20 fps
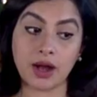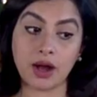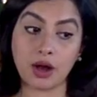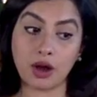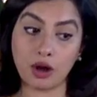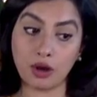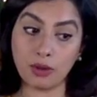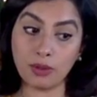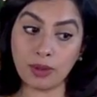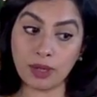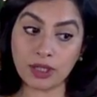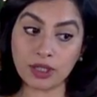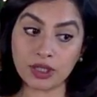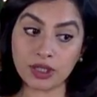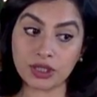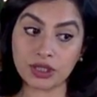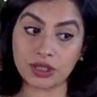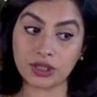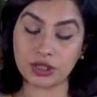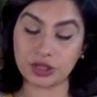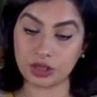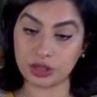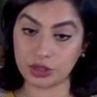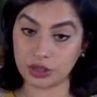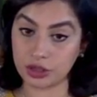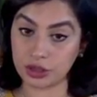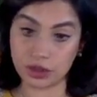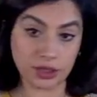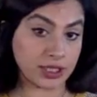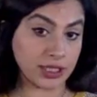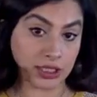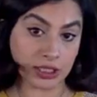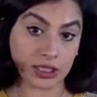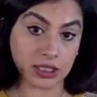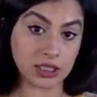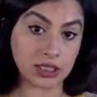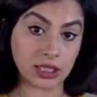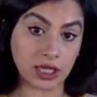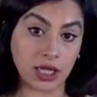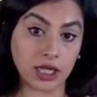a whole bunch of
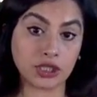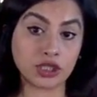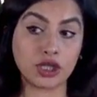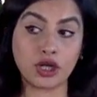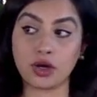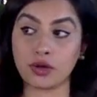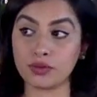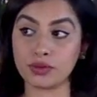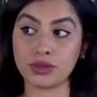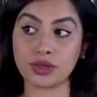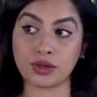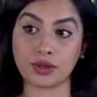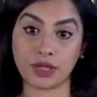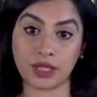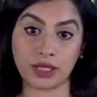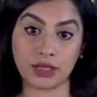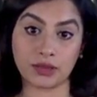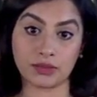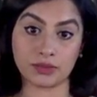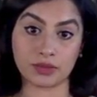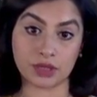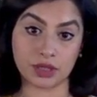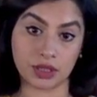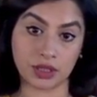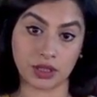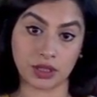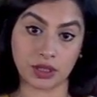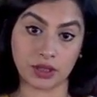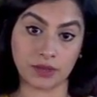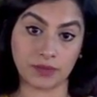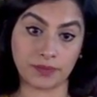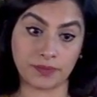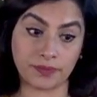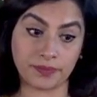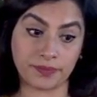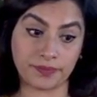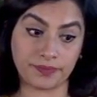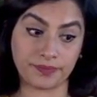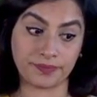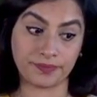treats and go and donate them to the
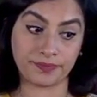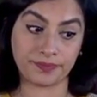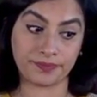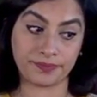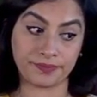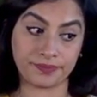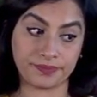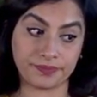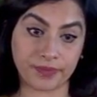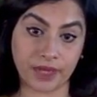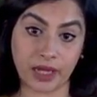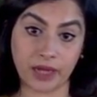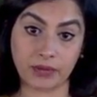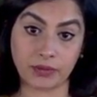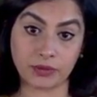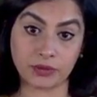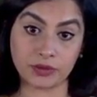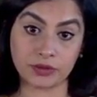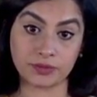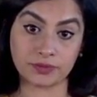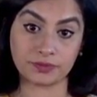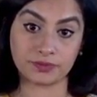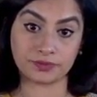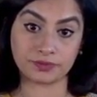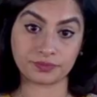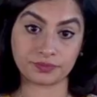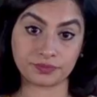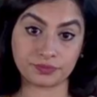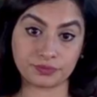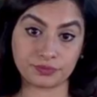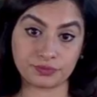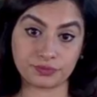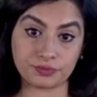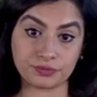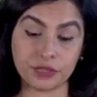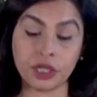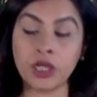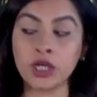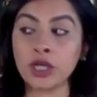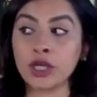animals.
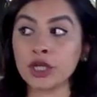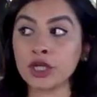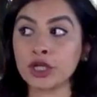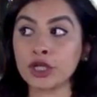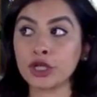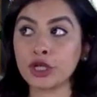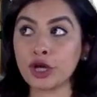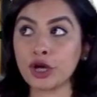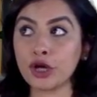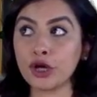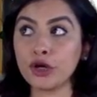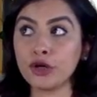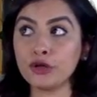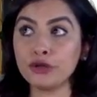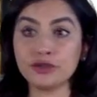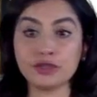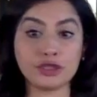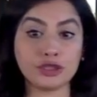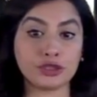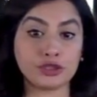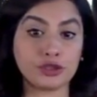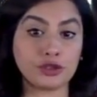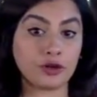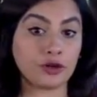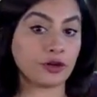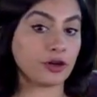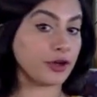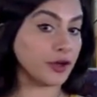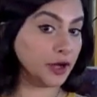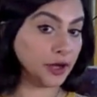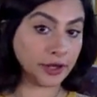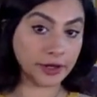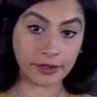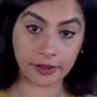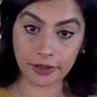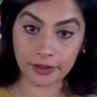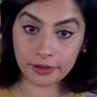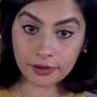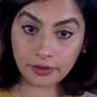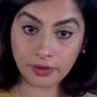Go to your
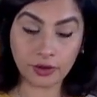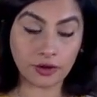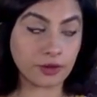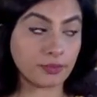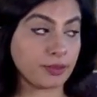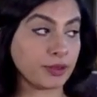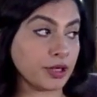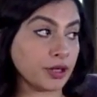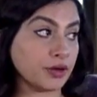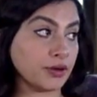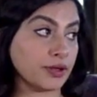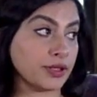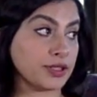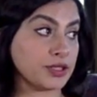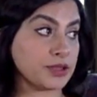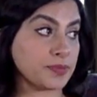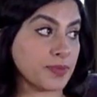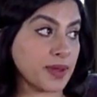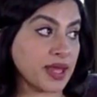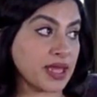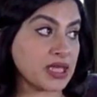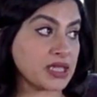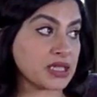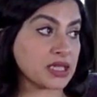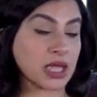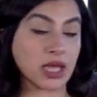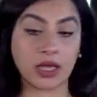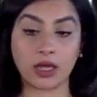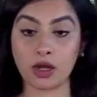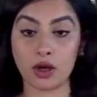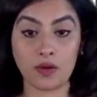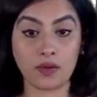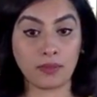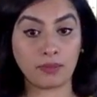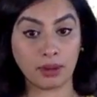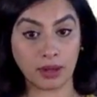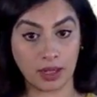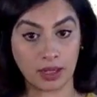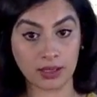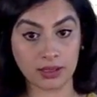garden or a bit of green space and go
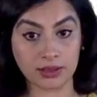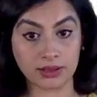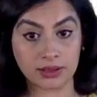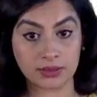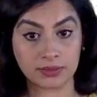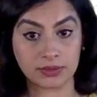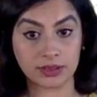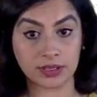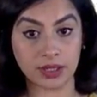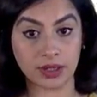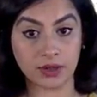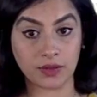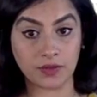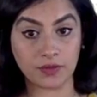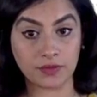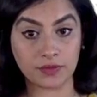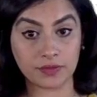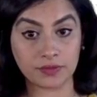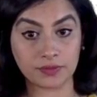and plant some stuff.